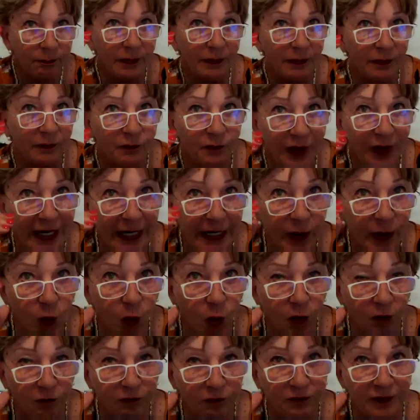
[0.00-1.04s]
way
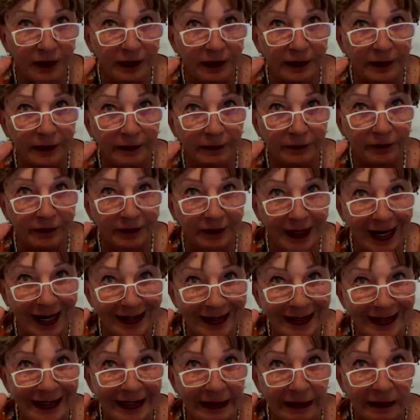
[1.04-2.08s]
of
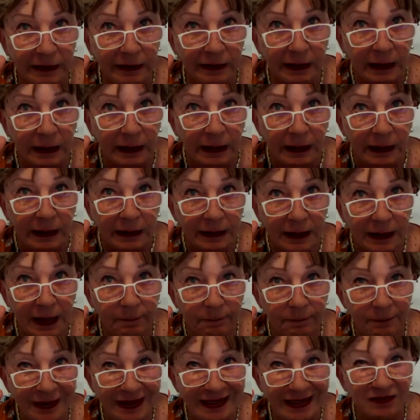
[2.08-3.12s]
running
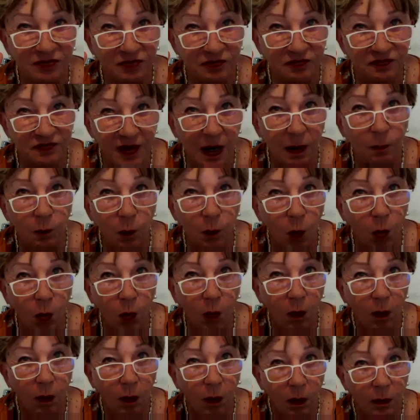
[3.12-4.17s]
companies far
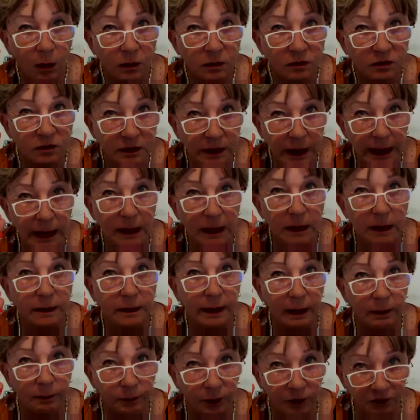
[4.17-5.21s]
more skilled
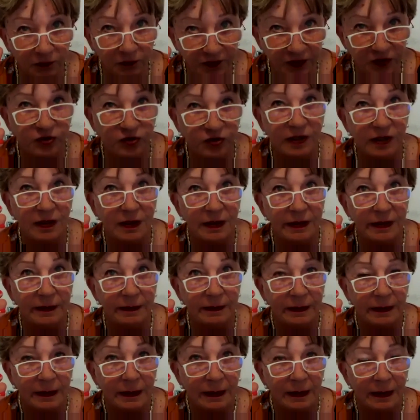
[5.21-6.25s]
and
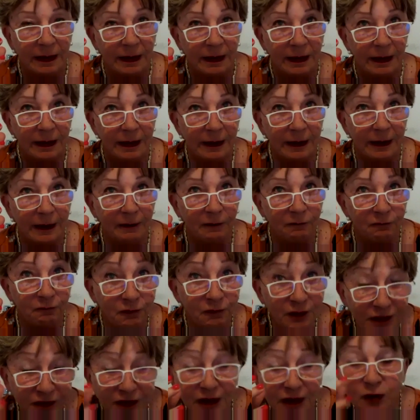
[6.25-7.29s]
professionally
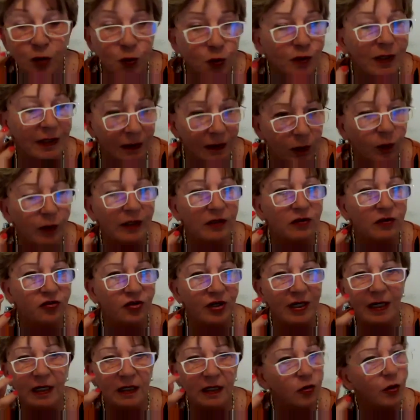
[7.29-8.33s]
with a new
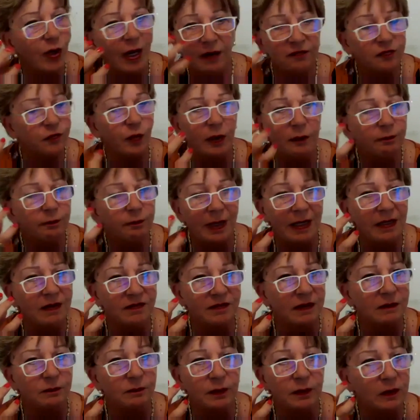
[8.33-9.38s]
technology. And you have to embrace
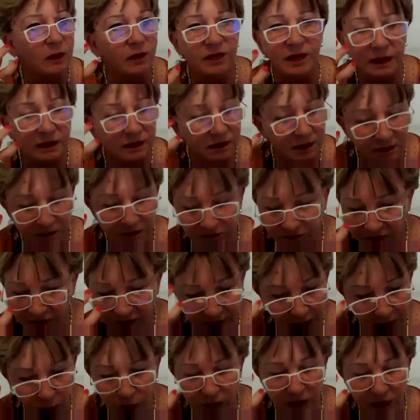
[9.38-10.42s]
it, because
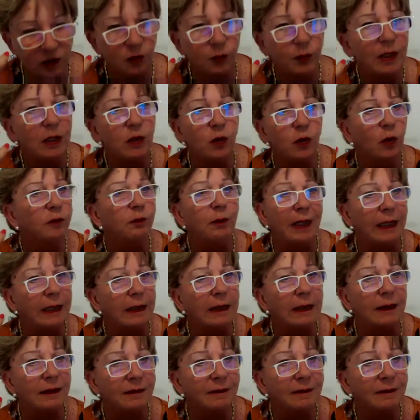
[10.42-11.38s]
without it, you will not make it.